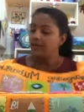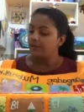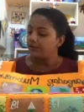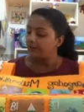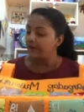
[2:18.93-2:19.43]

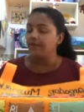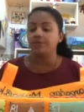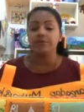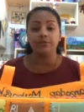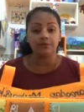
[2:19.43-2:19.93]
You can
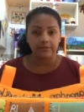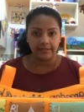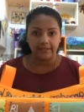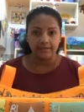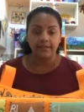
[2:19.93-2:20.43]
do two
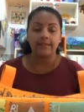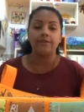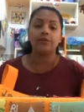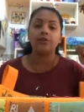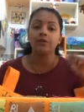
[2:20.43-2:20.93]
things.
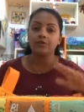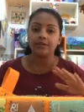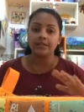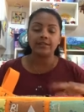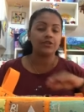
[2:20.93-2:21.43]
If you know to
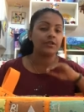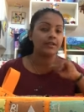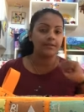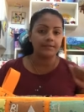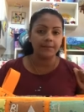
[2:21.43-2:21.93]
stitch,
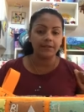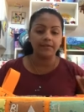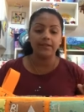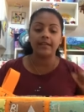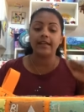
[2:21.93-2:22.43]
it's
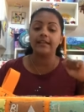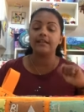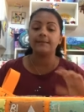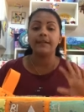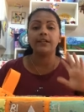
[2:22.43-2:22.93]
perfect, and
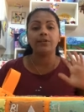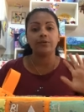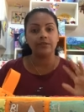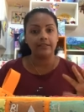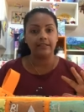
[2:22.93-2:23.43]
it's better
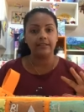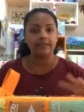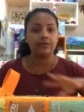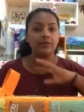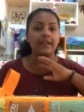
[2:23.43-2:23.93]
you stitch
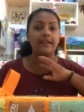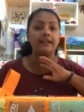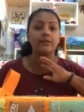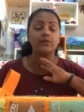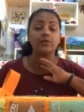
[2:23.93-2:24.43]
it. You can
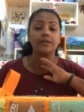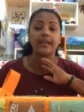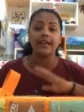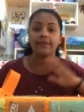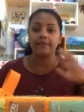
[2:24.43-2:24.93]
use
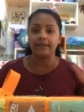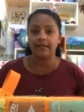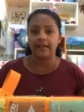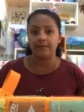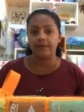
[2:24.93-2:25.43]
every
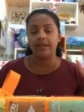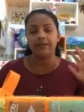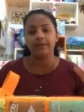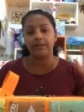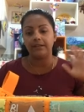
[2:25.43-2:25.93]
time,
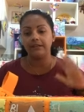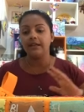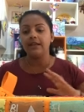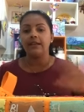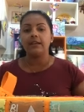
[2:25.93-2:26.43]

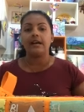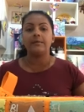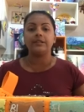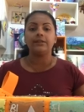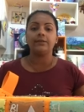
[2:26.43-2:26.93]

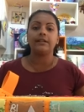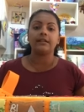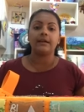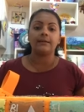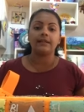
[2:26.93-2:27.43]
during
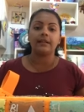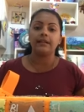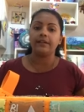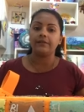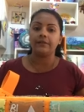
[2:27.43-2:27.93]
Ramadan,
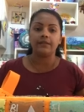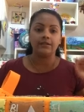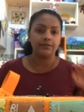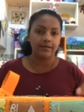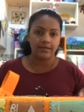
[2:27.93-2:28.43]
every year
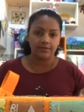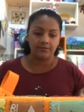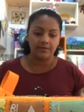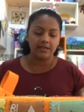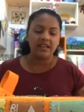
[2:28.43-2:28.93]
you can
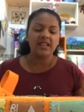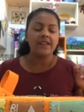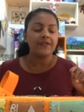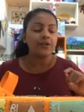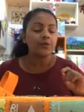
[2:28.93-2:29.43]
use.
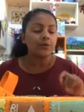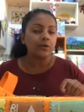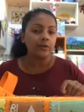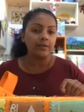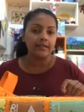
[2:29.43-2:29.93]
If you
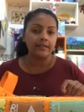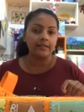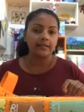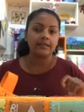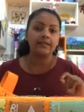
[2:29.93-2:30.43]
glue it,
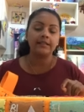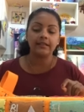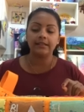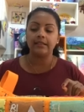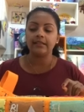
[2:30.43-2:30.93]
the
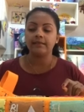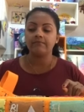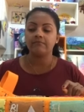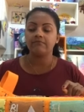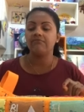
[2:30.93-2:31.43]
thing is,
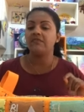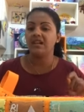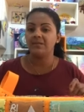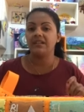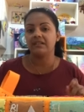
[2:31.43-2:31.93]

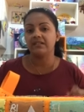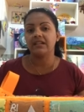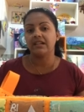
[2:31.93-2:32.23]
maybe it will